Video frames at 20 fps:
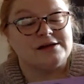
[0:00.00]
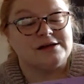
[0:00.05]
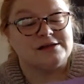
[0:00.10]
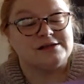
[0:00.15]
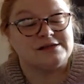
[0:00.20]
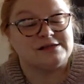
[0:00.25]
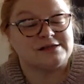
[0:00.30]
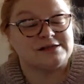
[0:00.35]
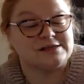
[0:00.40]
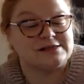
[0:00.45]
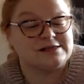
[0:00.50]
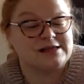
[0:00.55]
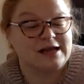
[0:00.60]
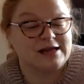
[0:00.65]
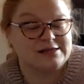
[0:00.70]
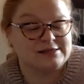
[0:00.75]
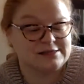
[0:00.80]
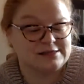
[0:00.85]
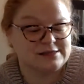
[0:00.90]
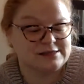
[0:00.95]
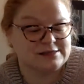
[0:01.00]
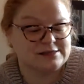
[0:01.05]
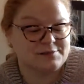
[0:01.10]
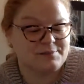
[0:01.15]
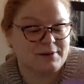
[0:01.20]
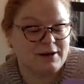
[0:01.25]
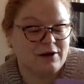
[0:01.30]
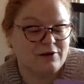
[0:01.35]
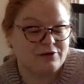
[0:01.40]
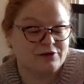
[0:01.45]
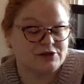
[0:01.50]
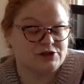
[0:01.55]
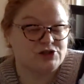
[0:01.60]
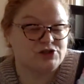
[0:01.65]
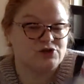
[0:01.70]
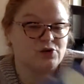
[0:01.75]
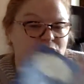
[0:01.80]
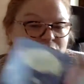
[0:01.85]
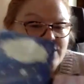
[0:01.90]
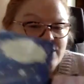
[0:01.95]
Success is about the
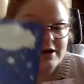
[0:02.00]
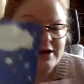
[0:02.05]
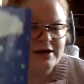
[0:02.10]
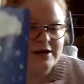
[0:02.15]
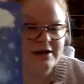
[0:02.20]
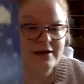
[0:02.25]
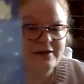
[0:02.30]
joy